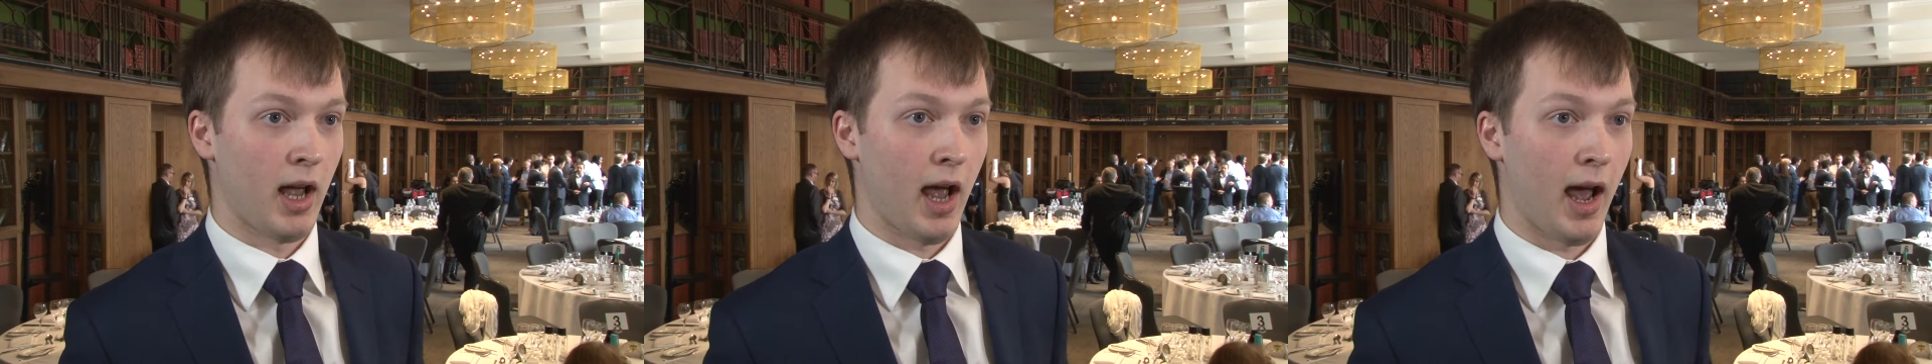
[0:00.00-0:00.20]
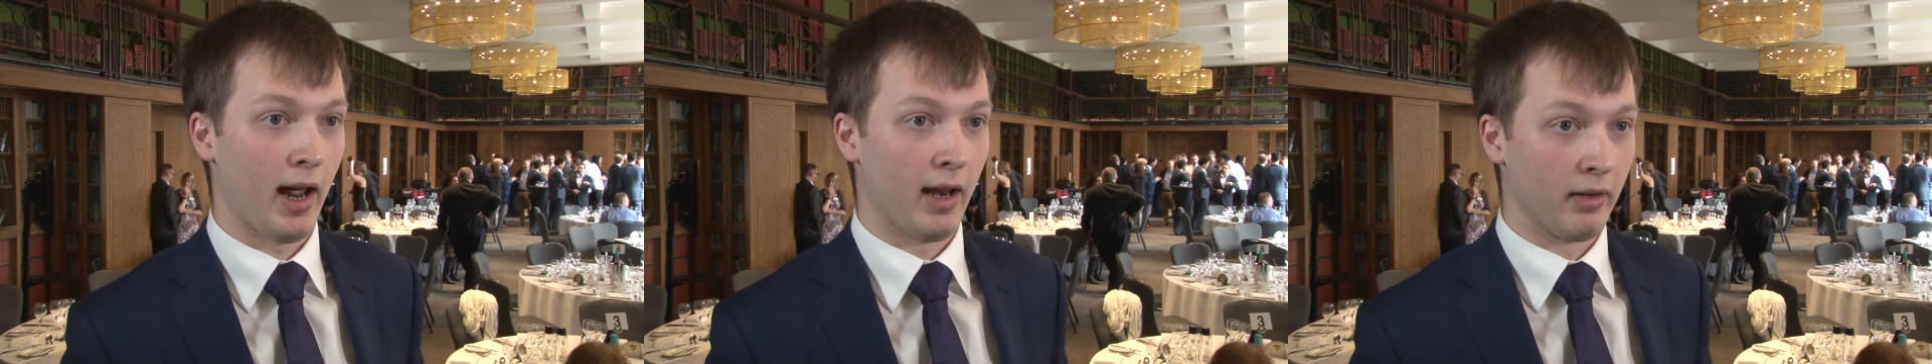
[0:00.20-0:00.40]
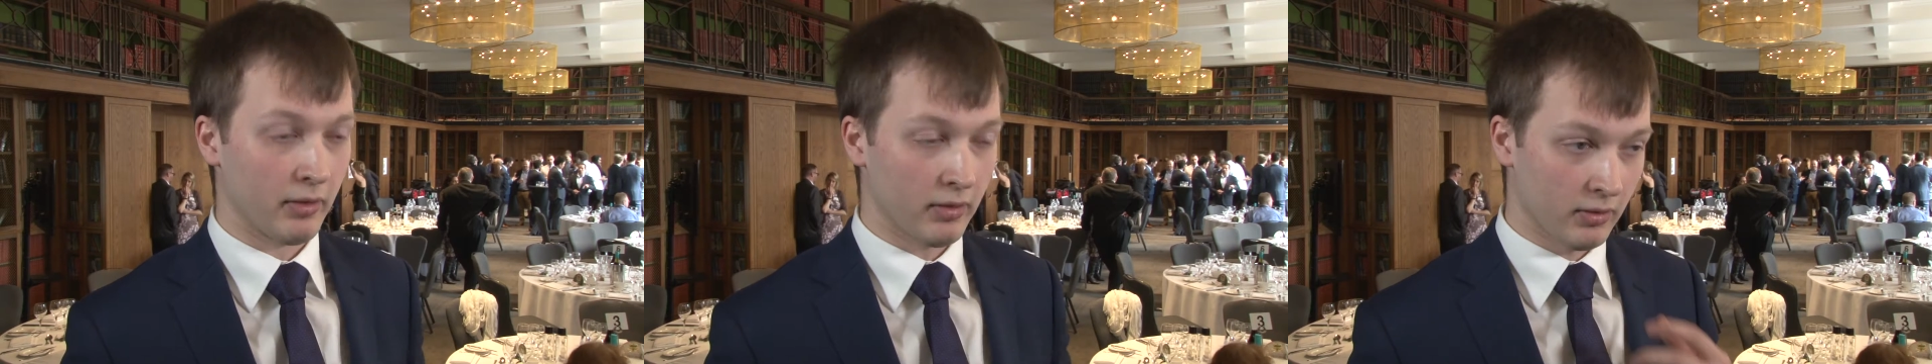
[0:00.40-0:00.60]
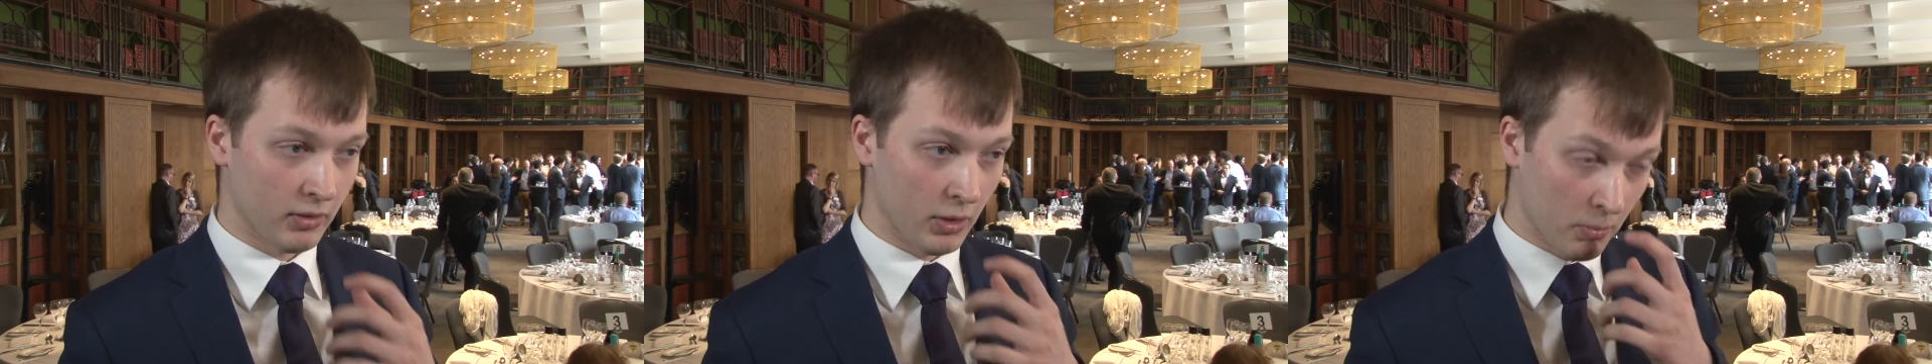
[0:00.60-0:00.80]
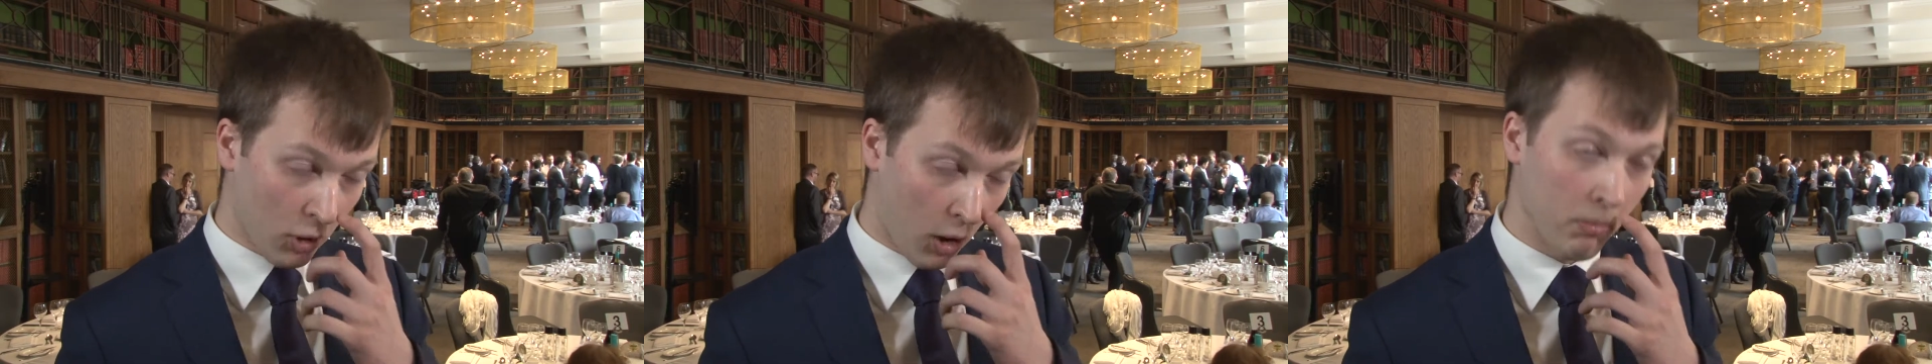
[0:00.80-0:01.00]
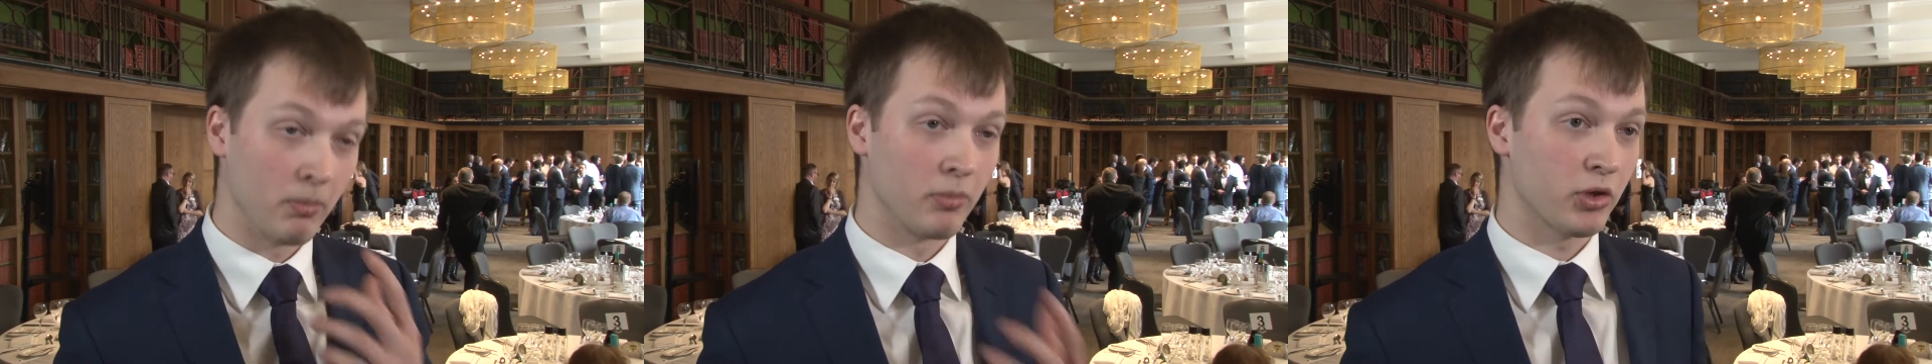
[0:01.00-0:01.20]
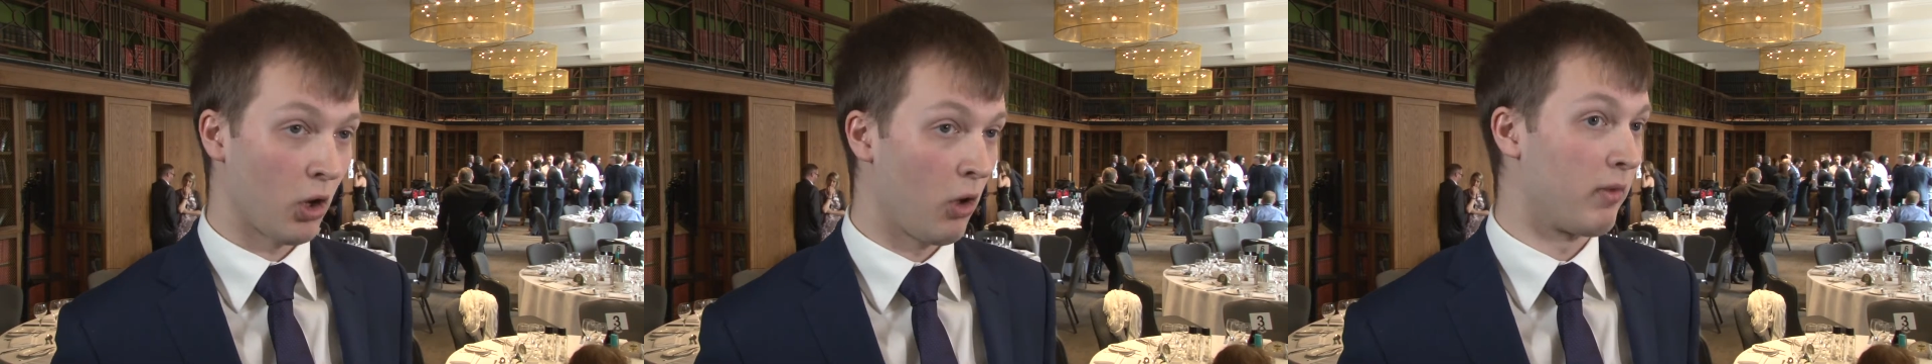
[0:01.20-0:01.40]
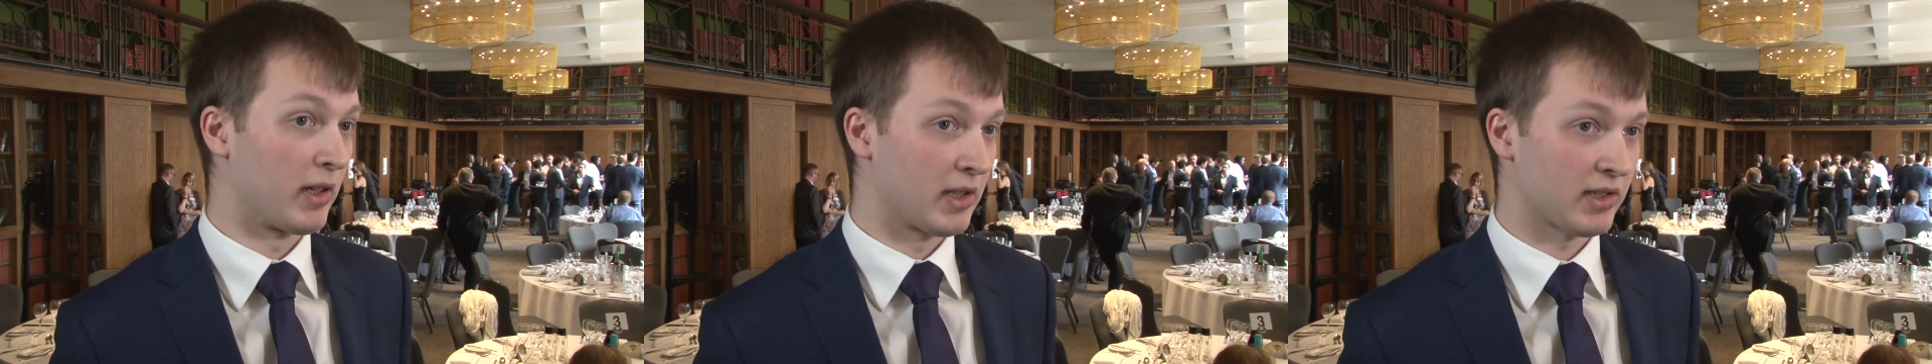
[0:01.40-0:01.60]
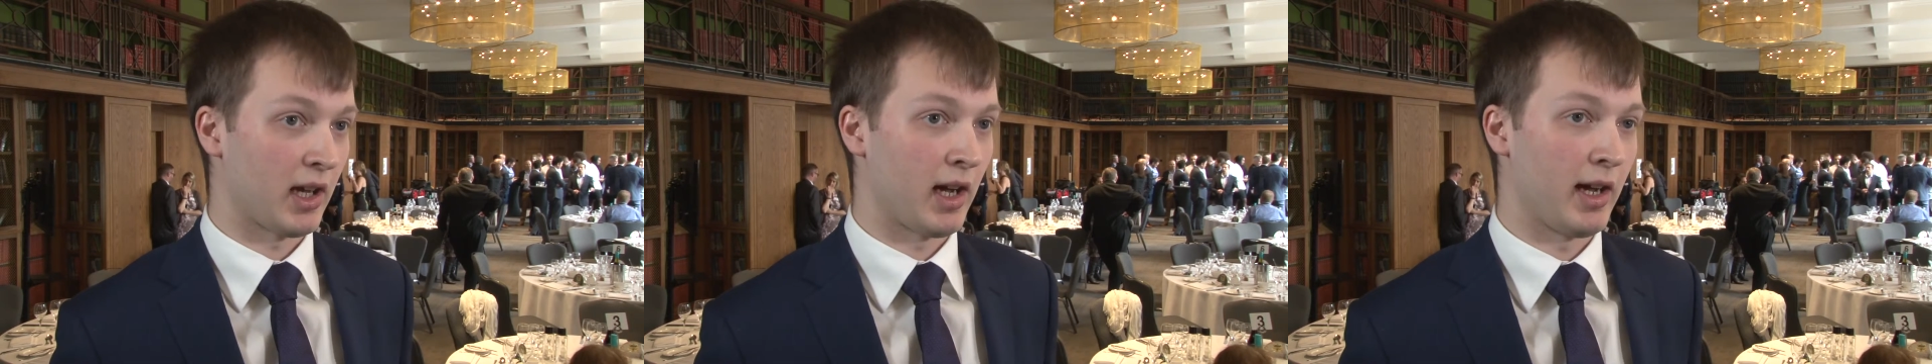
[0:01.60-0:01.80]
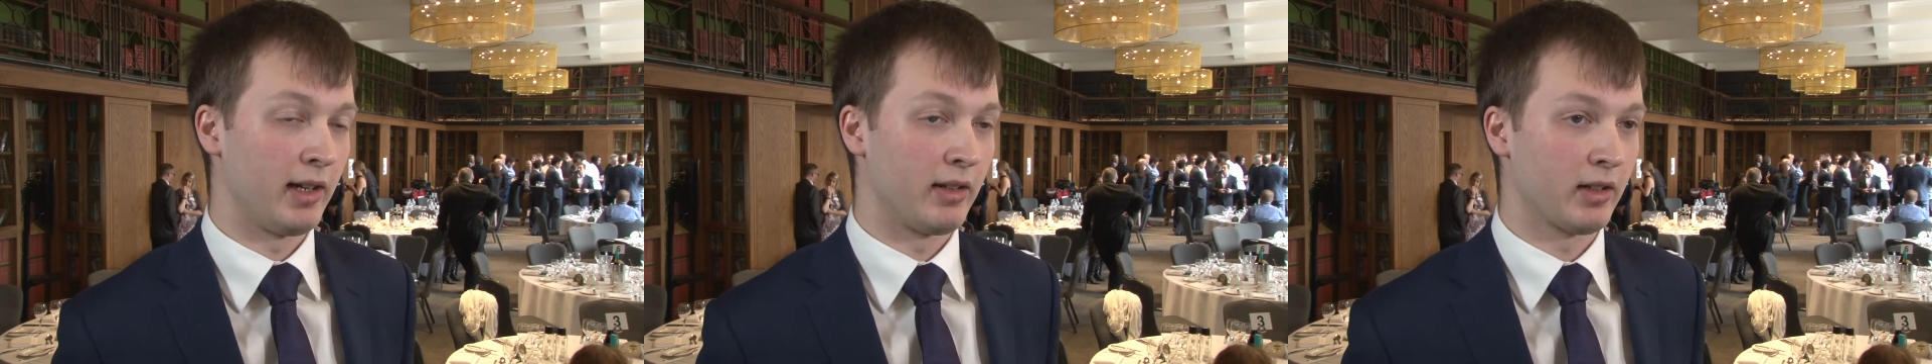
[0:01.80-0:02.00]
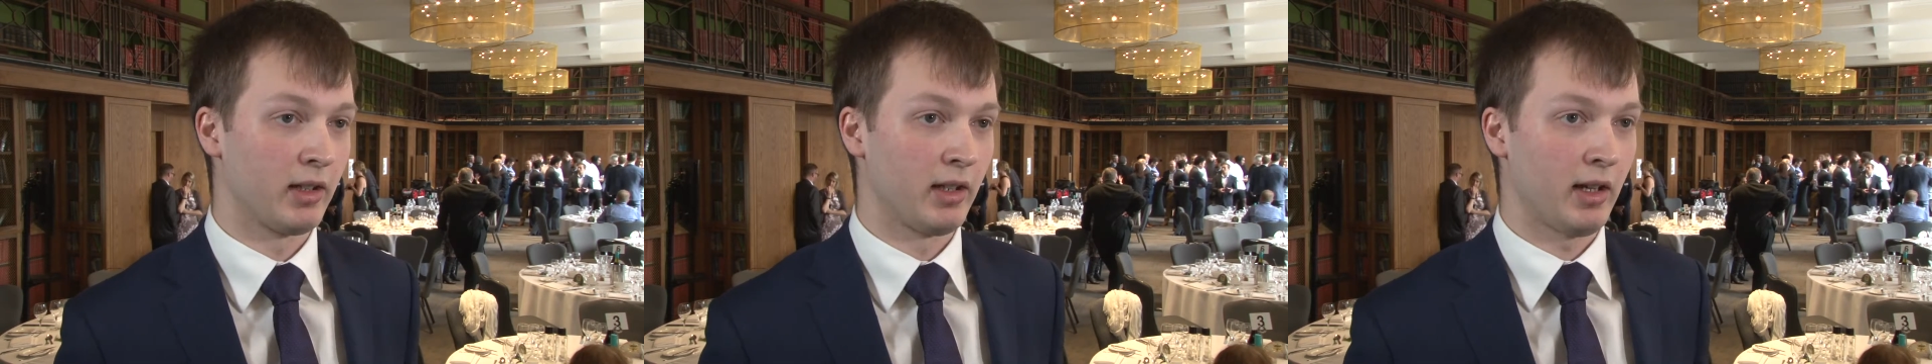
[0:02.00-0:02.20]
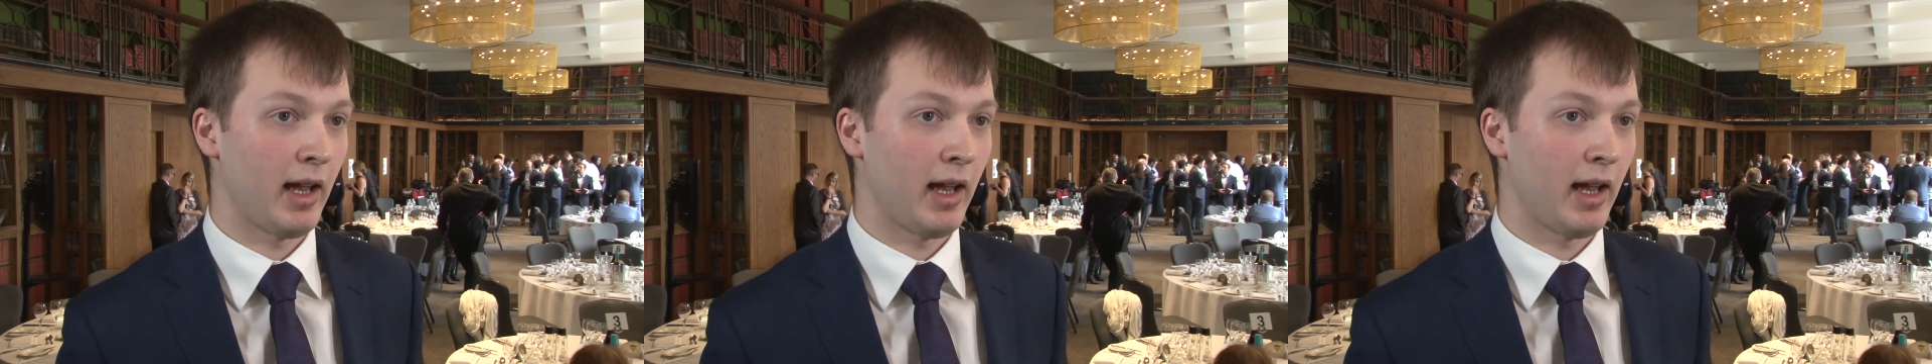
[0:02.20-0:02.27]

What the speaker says: and the problem-solving side